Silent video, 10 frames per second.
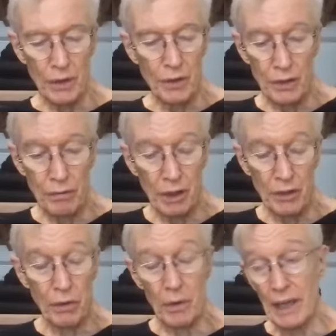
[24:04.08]
It's, it's really
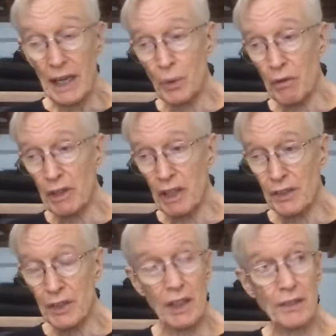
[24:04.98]
true, and that's what
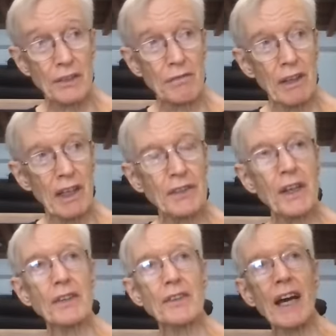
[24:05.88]
religion is. Is
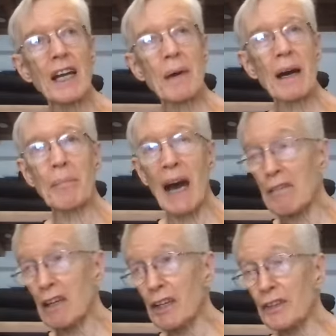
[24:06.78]
religion is not about my
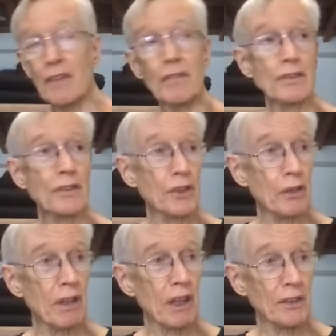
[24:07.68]
religion versus
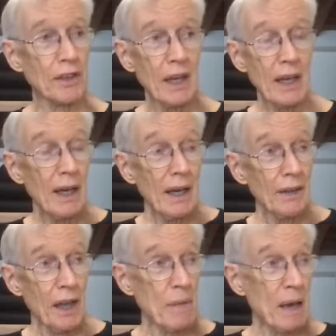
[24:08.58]
your religion.
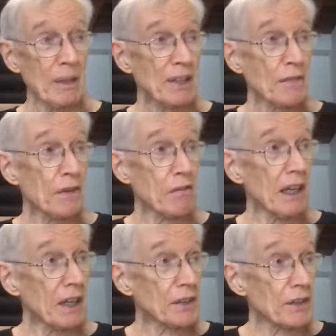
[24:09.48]
They may be different
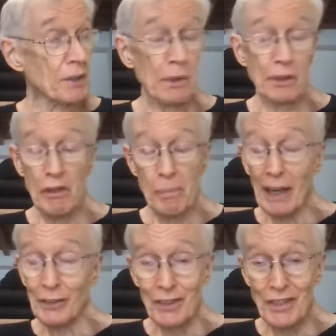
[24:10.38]
religions, but they're
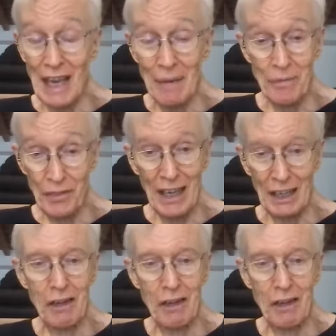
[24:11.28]
about the same thing.